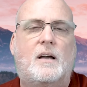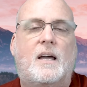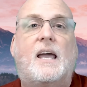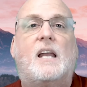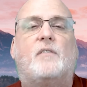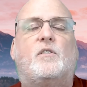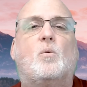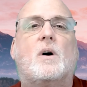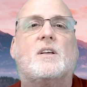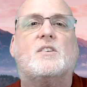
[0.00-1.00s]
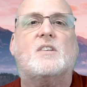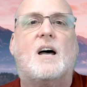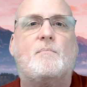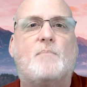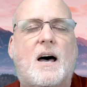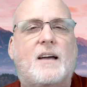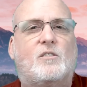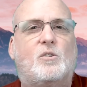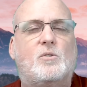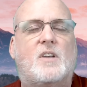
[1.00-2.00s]
And if you want to stop by
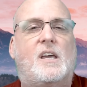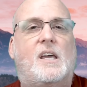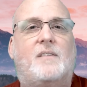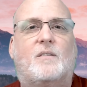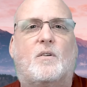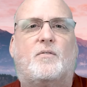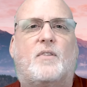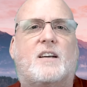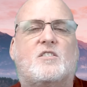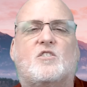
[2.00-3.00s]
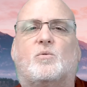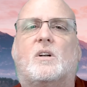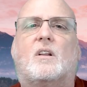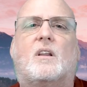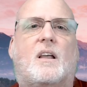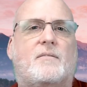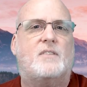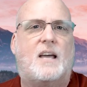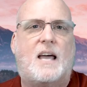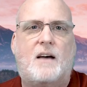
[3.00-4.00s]
Tuesday evening reflections, we'd love
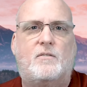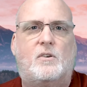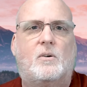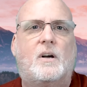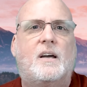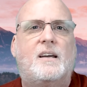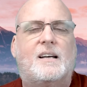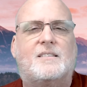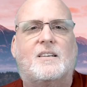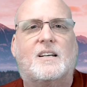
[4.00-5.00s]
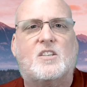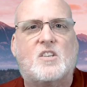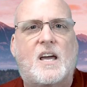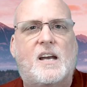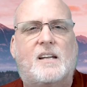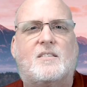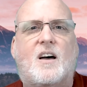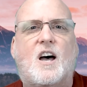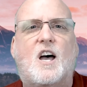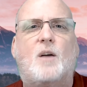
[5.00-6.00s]
have you. It's an exciting
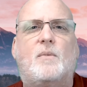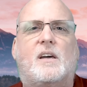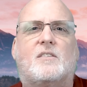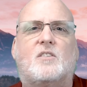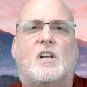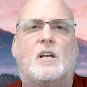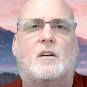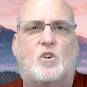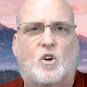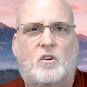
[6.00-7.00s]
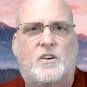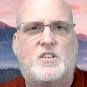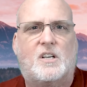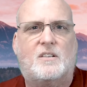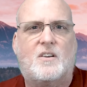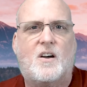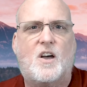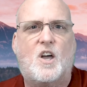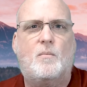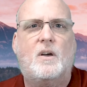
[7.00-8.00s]
time. It's an encouraging
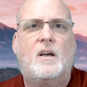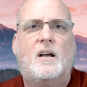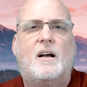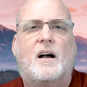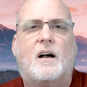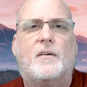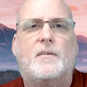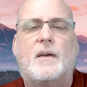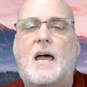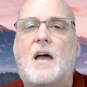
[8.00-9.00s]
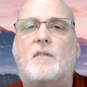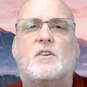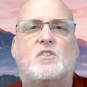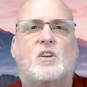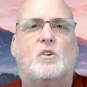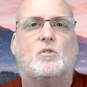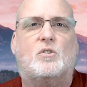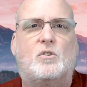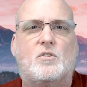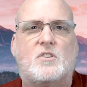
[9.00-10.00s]
time. Every single
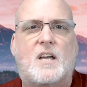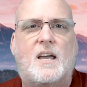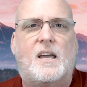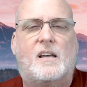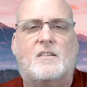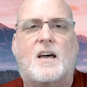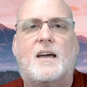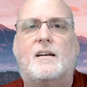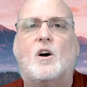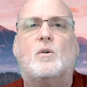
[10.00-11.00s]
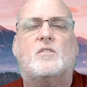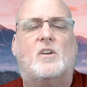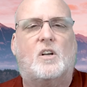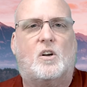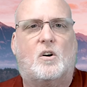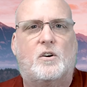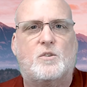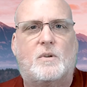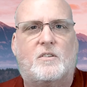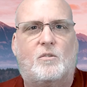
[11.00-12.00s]
Tuesday, I know it's an
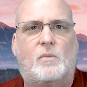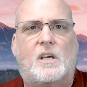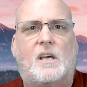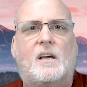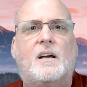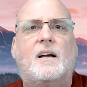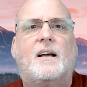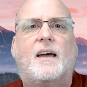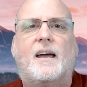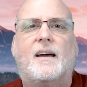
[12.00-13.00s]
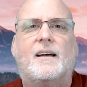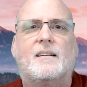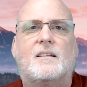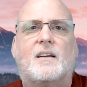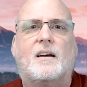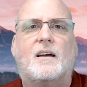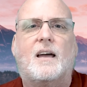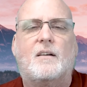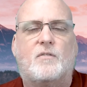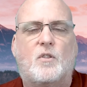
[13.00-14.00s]
encouragement to me and
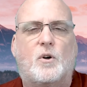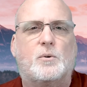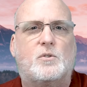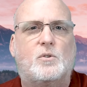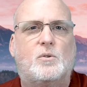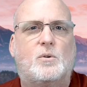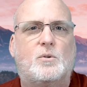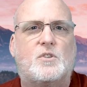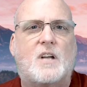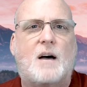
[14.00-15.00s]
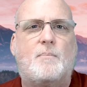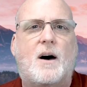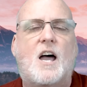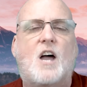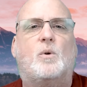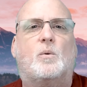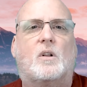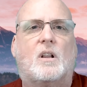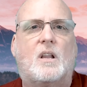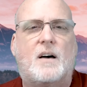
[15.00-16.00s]
for those who stop by, and we would
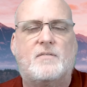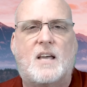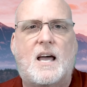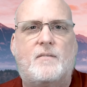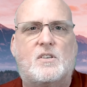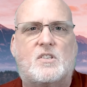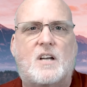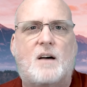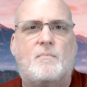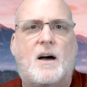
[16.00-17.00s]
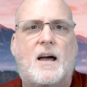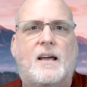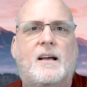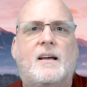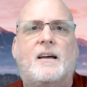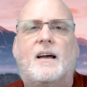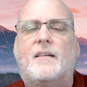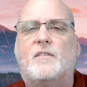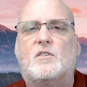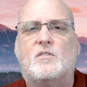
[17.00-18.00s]
love to have you stop by.
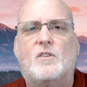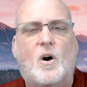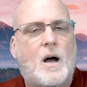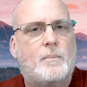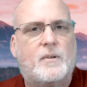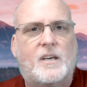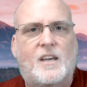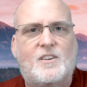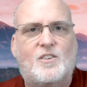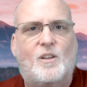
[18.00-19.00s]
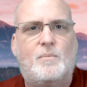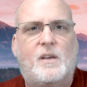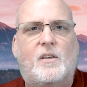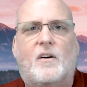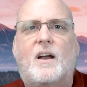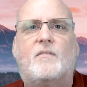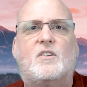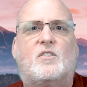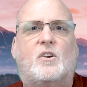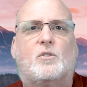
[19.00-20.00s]
And there's no obligation to be there every
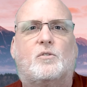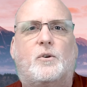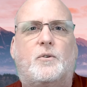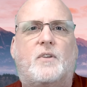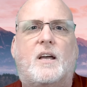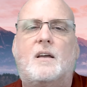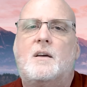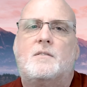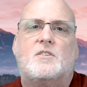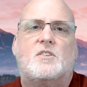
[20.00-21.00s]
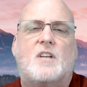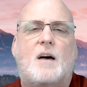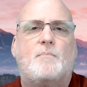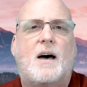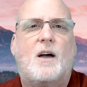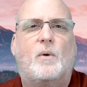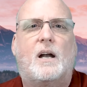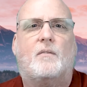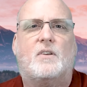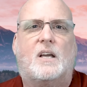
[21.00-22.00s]
single Tuesday. Just stop by
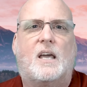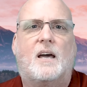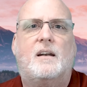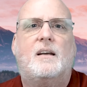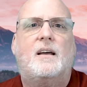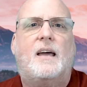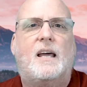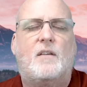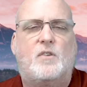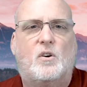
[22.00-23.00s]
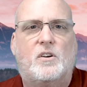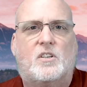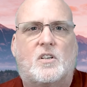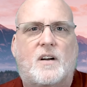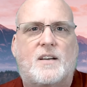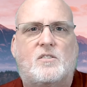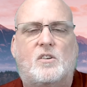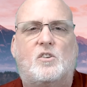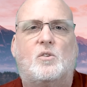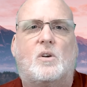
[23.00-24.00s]
whenever you can. And if you're
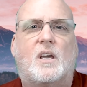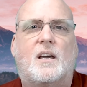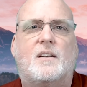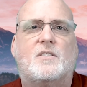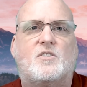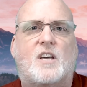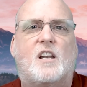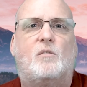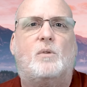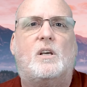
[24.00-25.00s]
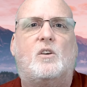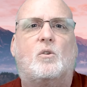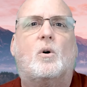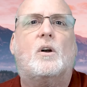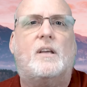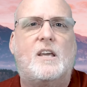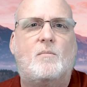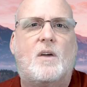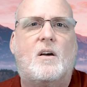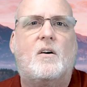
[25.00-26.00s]
interested, you can send me your
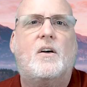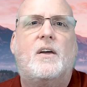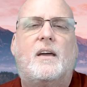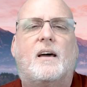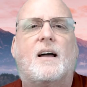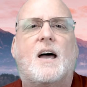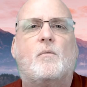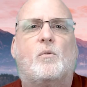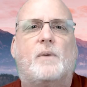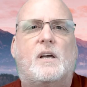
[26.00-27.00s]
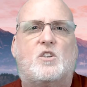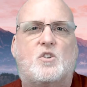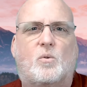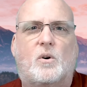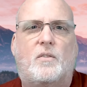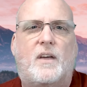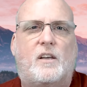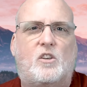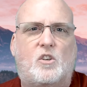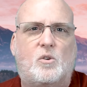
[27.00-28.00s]
email and I will make sure that
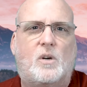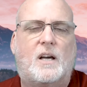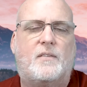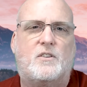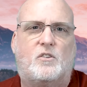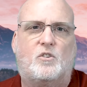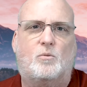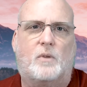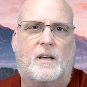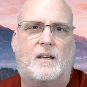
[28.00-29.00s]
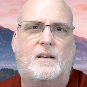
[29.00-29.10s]
you get the Zoom link.